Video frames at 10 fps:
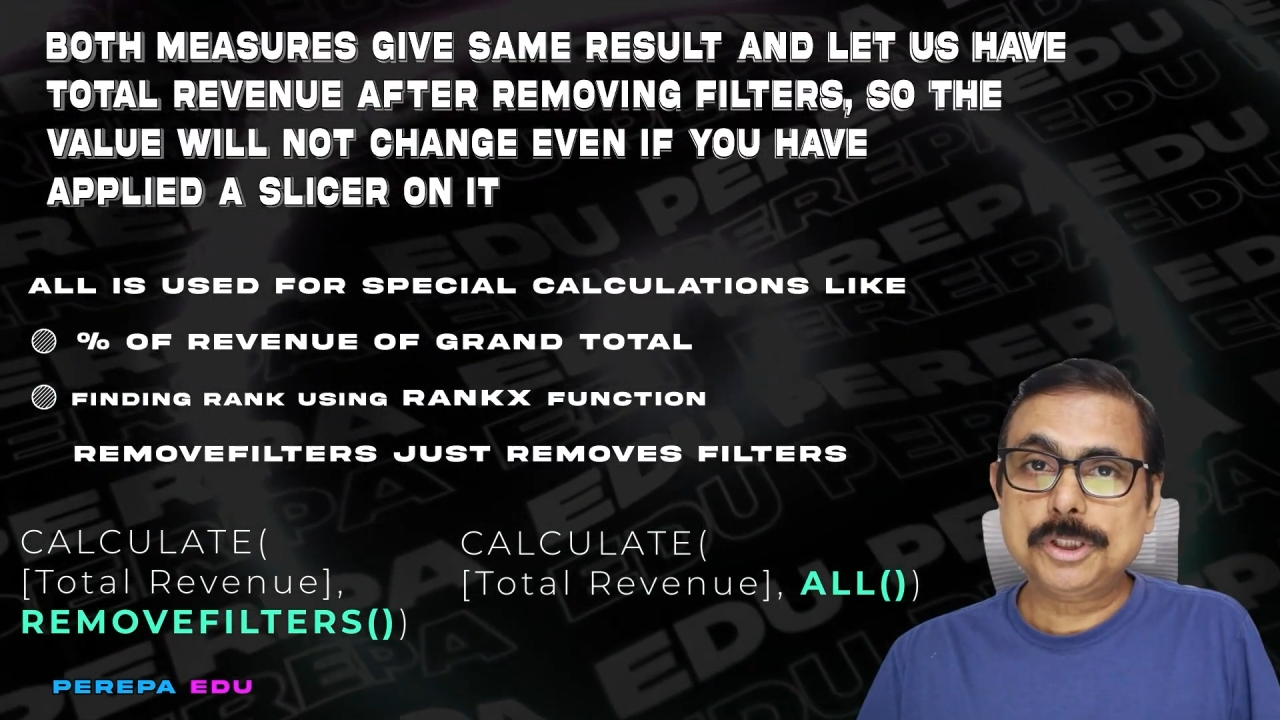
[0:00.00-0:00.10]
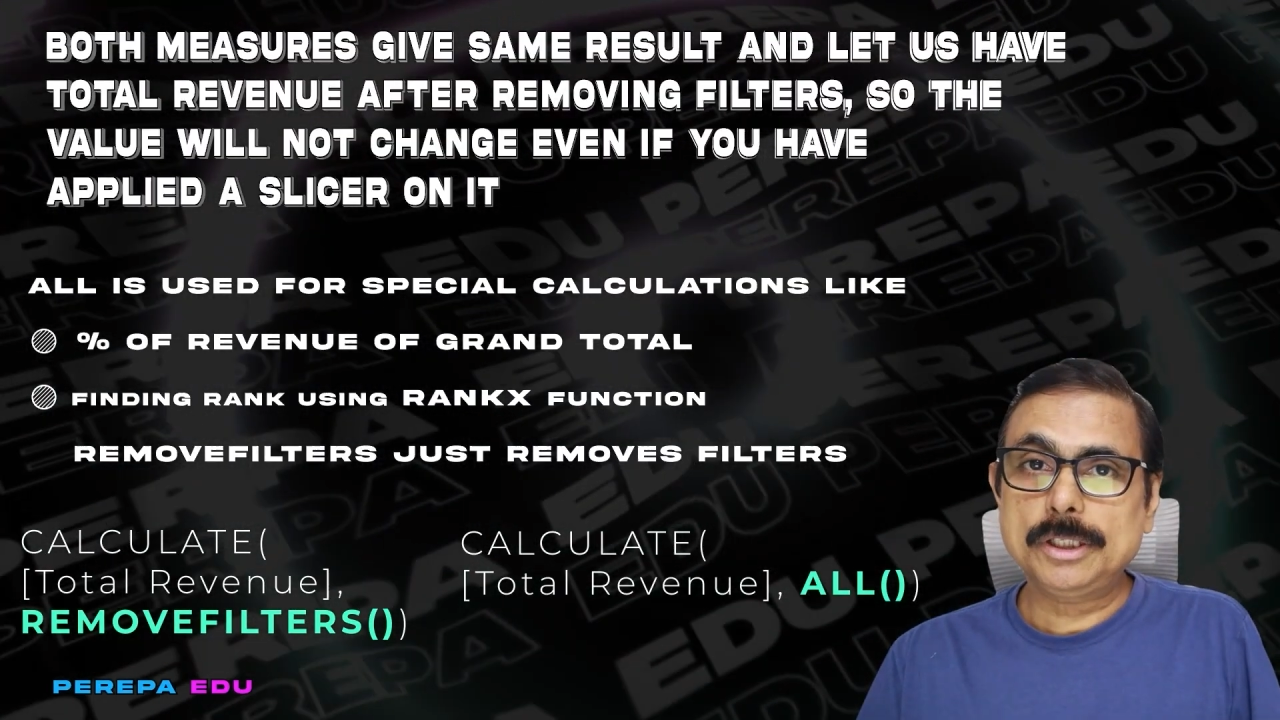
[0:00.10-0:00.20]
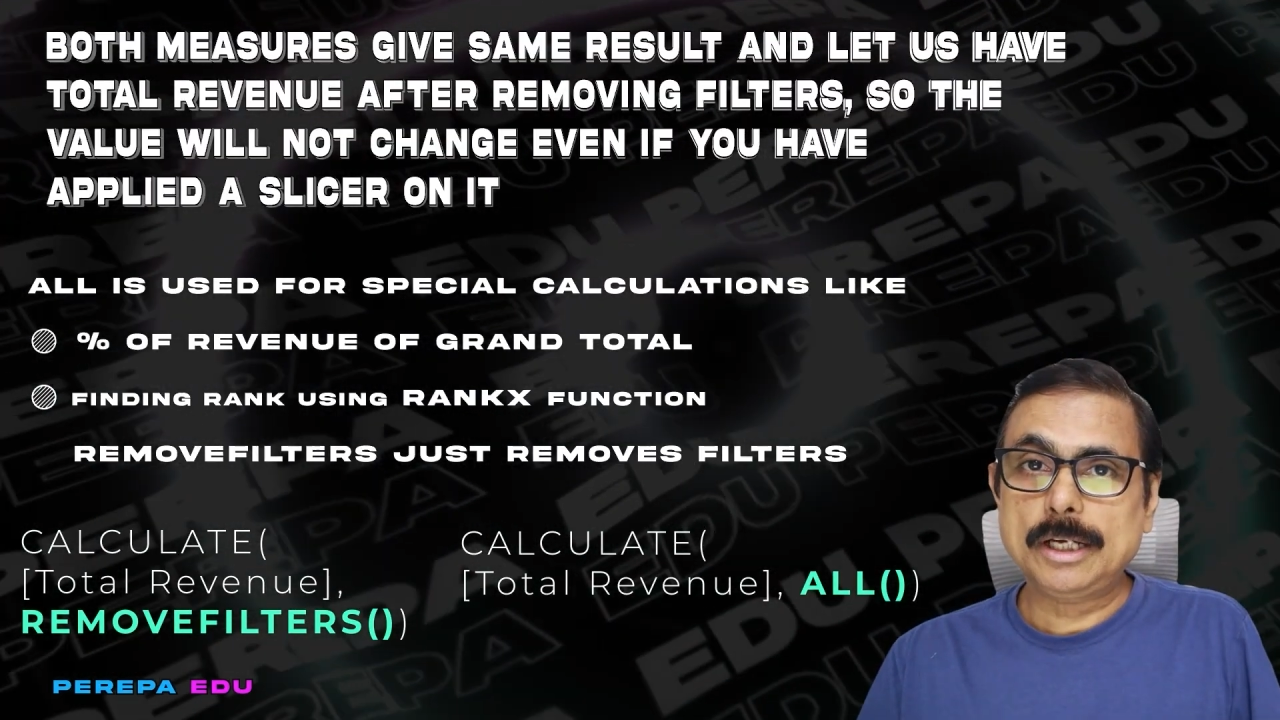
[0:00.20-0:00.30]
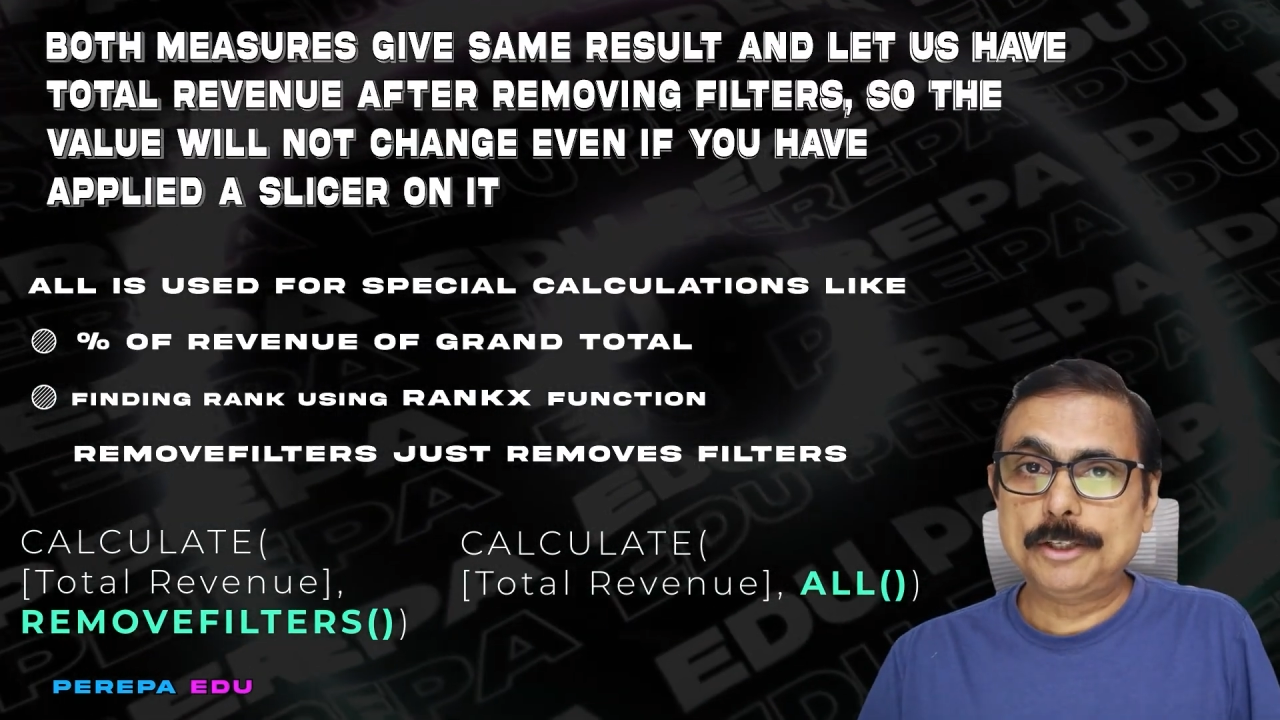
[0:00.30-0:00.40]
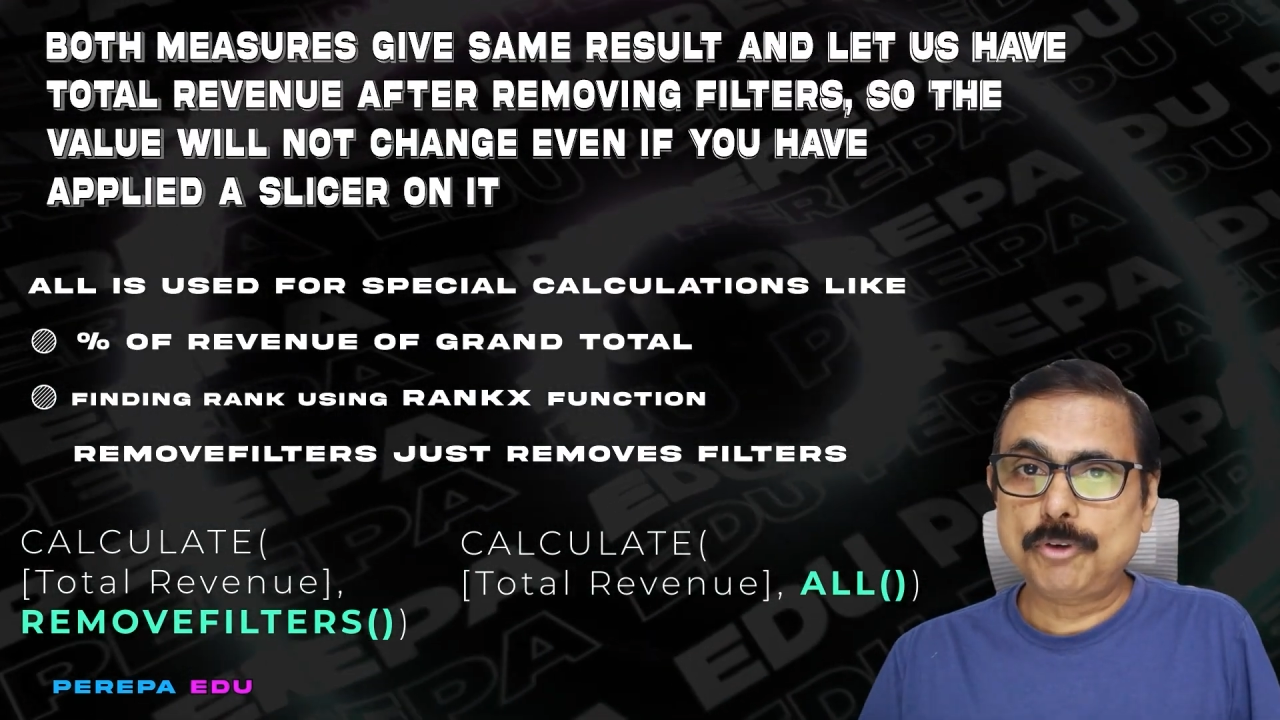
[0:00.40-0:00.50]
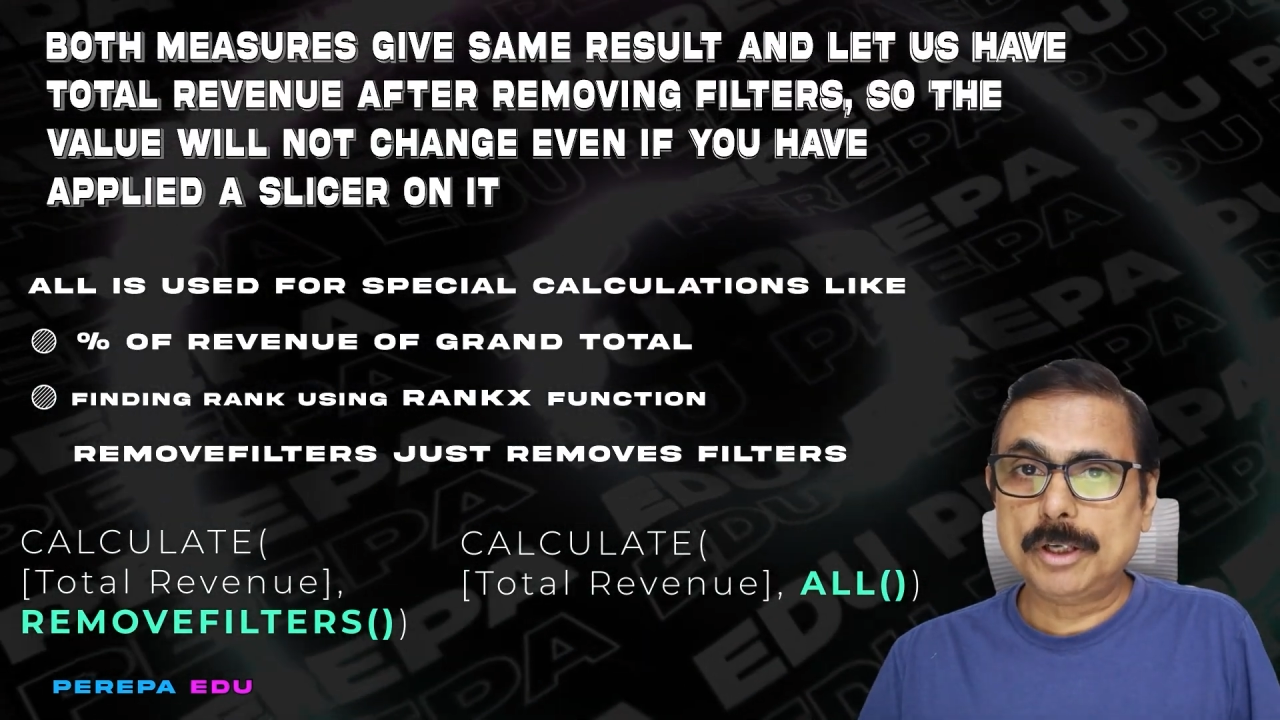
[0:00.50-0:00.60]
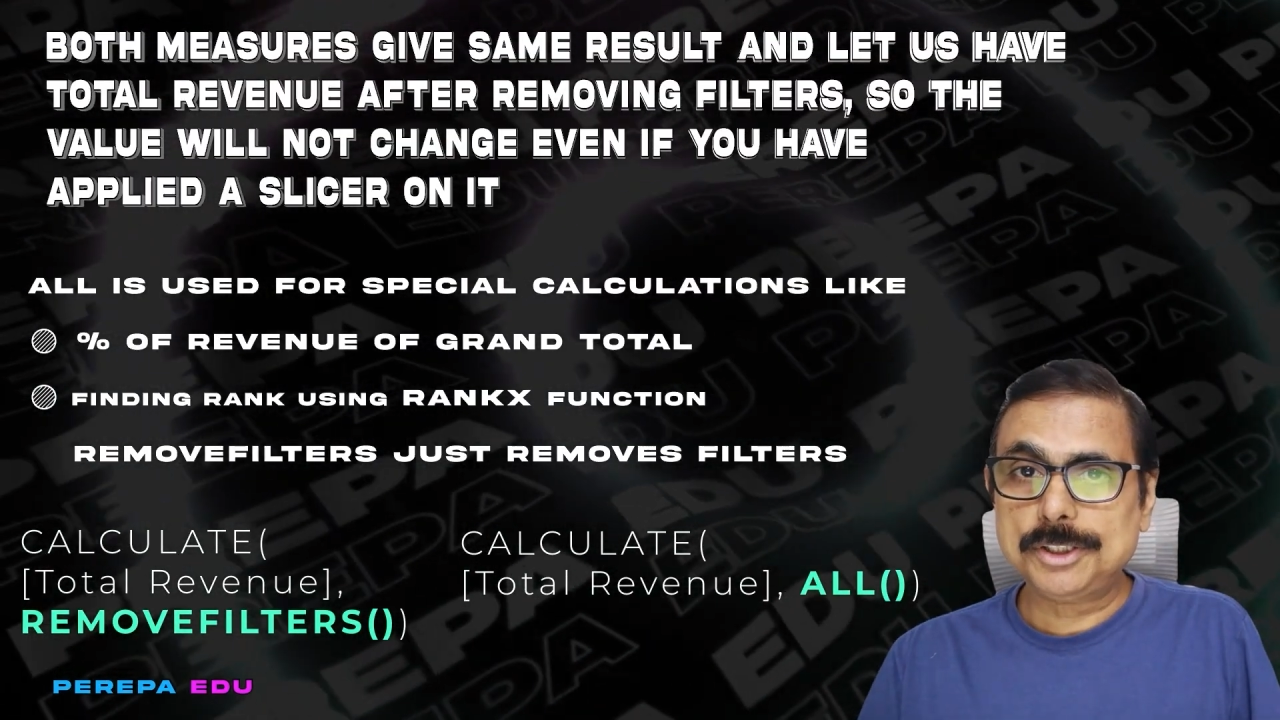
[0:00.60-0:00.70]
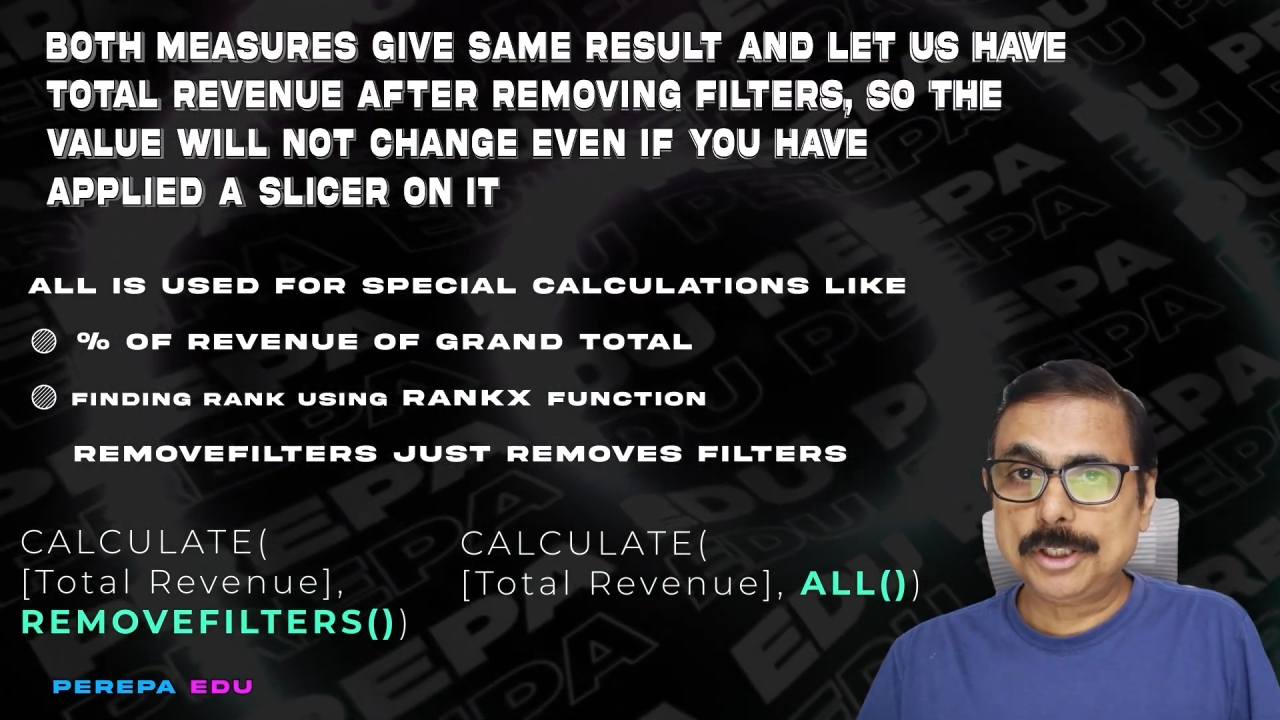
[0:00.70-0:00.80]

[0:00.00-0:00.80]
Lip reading: in advanced